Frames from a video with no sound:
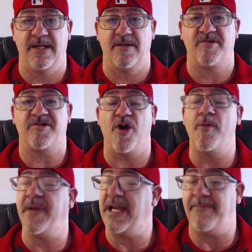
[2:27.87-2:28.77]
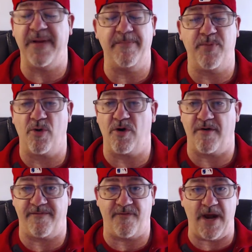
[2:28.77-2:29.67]
So many people are
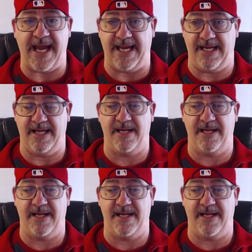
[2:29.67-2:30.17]
afraid.